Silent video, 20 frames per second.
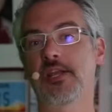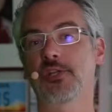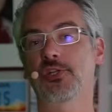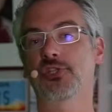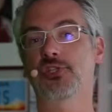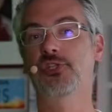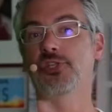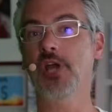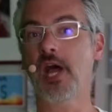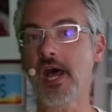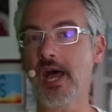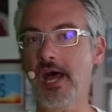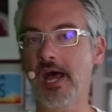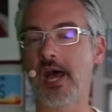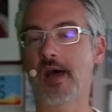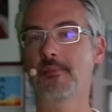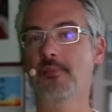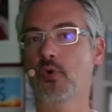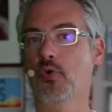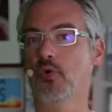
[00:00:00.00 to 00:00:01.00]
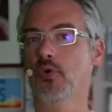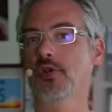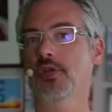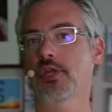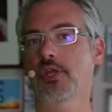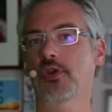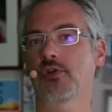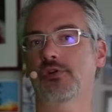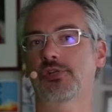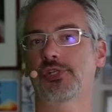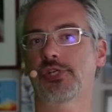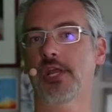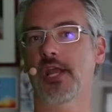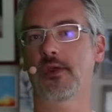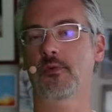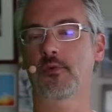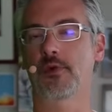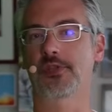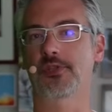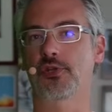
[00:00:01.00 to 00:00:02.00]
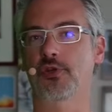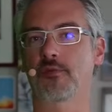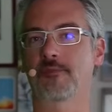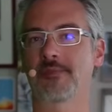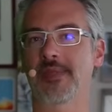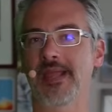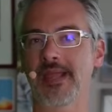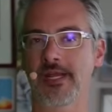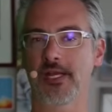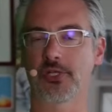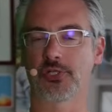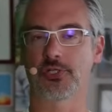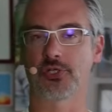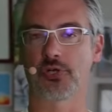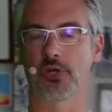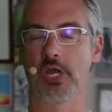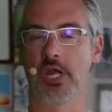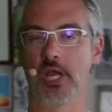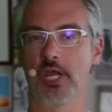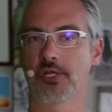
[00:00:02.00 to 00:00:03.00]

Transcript: a job or negotiate with your manager